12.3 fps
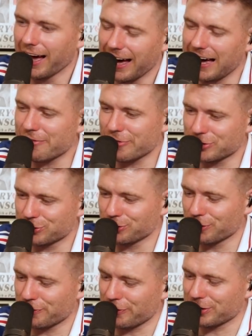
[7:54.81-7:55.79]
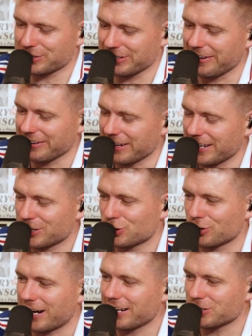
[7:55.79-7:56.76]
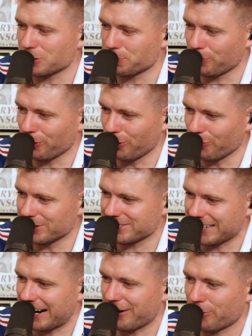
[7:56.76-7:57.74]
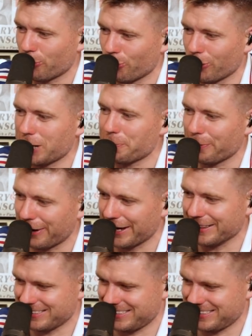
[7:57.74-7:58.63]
halfway through their first song, a tractor pull will start right behind